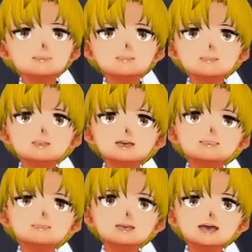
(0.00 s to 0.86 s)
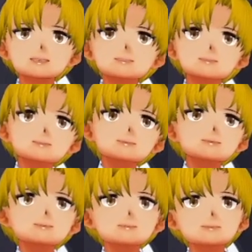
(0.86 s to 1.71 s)
club is warm.
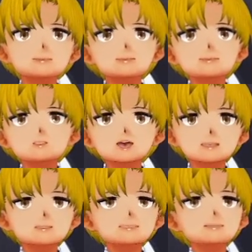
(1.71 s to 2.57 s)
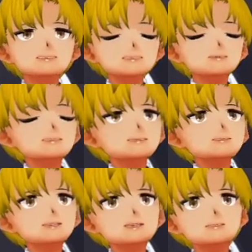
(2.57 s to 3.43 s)
The warmth of the literature
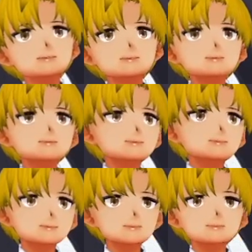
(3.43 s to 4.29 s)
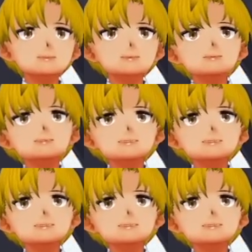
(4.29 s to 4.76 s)
club. It will